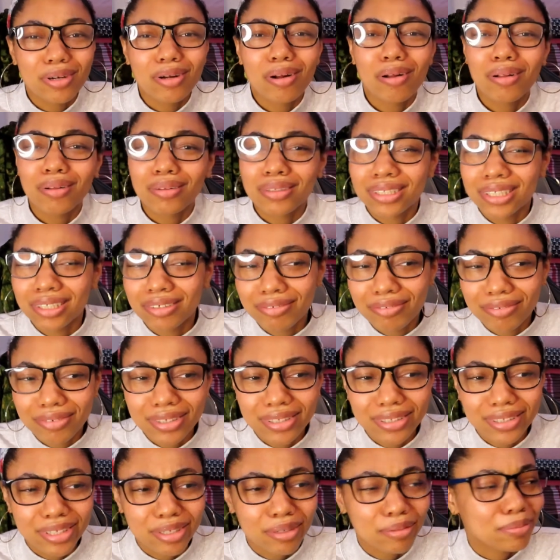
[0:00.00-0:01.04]
We're all
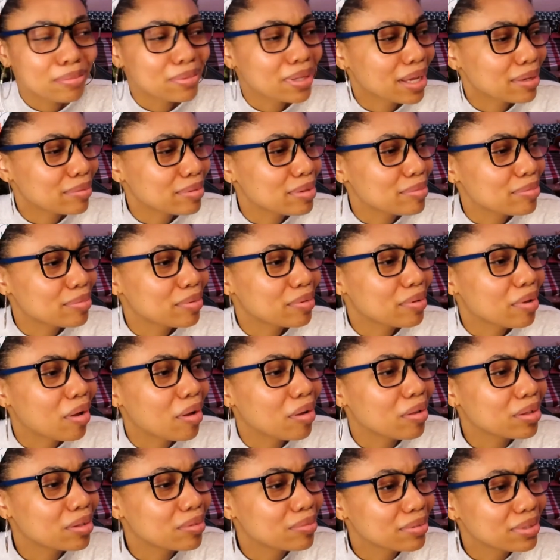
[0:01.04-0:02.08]
different. There are black people
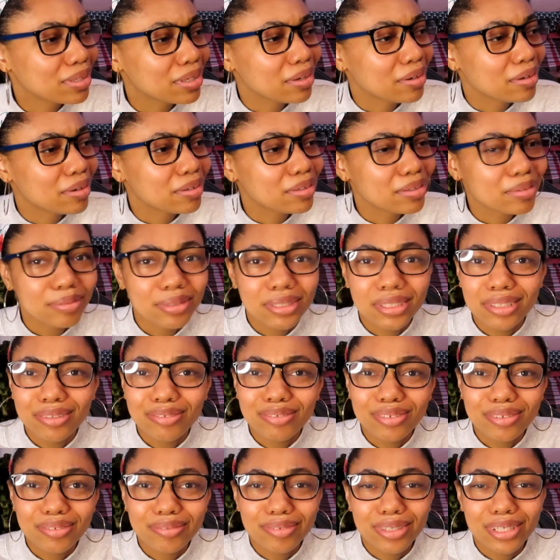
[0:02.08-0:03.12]
all over the earth with
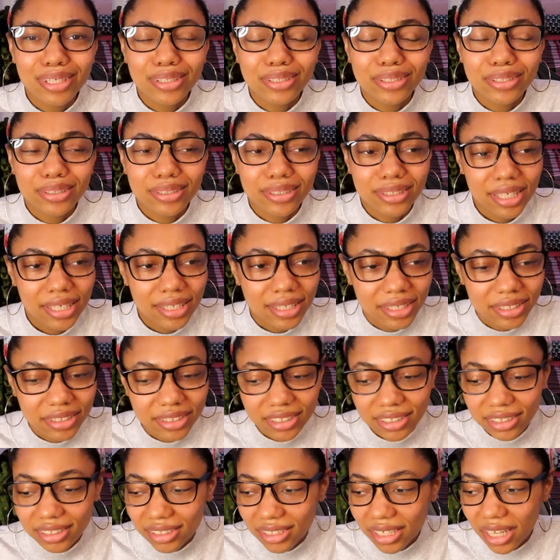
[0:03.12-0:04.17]
different features and
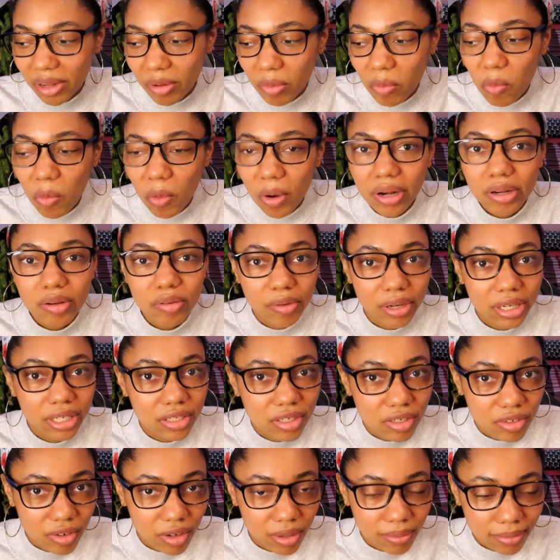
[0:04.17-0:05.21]
there's just not one
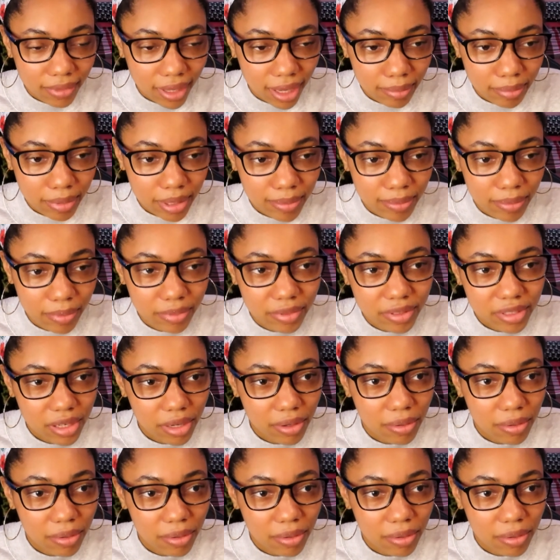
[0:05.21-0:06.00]
way to draw black people.